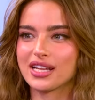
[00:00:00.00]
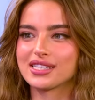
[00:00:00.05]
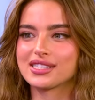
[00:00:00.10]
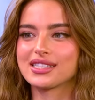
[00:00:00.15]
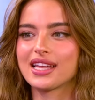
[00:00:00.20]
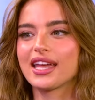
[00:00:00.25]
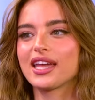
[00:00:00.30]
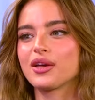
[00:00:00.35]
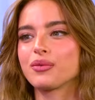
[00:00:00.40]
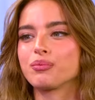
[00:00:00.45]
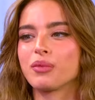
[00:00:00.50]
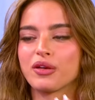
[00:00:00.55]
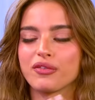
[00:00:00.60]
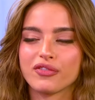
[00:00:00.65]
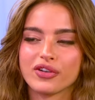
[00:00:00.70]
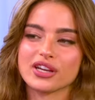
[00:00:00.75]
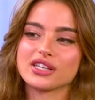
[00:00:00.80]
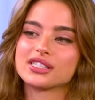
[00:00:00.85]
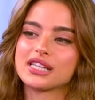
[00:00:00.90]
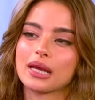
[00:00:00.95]
It's like my
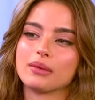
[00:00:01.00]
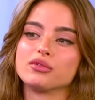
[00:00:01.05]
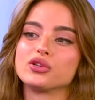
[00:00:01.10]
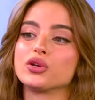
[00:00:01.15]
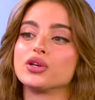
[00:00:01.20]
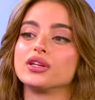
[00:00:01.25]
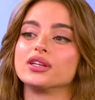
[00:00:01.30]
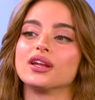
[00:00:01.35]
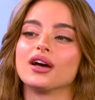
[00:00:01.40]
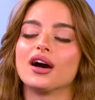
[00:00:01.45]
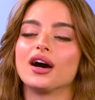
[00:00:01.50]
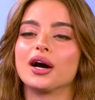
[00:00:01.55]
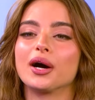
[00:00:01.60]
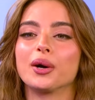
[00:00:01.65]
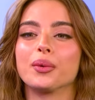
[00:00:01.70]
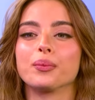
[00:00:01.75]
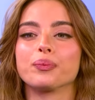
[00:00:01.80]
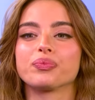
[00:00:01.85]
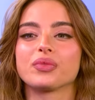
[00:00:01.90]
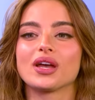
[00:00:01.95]
first time doing
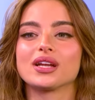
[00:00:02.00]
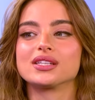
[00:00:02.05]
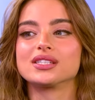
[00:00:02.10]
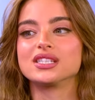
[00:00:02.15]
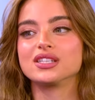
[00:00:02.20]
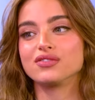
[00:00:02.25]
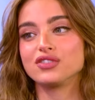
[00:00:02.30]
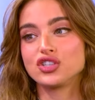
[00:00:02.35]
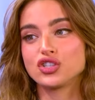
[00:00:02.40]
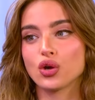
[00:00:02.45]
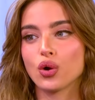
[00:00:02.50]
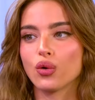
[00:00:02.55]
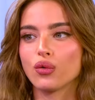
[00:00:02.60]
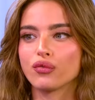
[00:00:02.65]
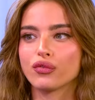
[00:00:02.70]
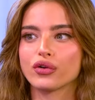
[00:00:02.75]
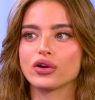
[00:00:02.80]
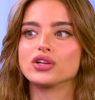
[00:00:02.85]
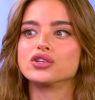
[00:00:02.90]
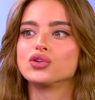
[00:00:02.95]
um, a T V show
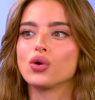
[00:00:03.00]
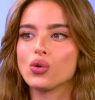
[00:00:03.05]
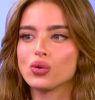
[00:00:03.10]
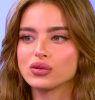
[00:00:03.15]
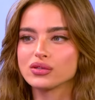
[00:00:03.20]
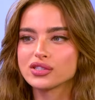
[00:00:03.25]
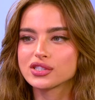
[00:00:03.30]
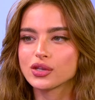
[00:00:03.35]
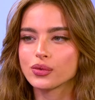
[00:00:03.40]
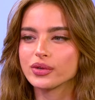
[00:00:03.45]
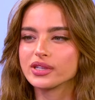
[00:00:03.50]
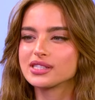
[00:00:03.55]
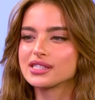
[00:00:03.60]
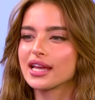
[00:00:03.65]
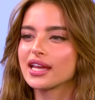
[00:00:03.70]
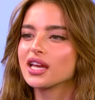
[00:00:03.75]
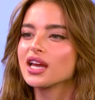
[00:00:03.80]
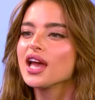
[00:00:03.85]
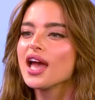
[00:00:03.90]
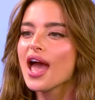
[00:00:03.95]
for adults, so it's
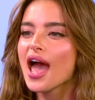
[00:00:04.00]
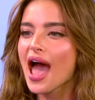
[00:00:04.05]
like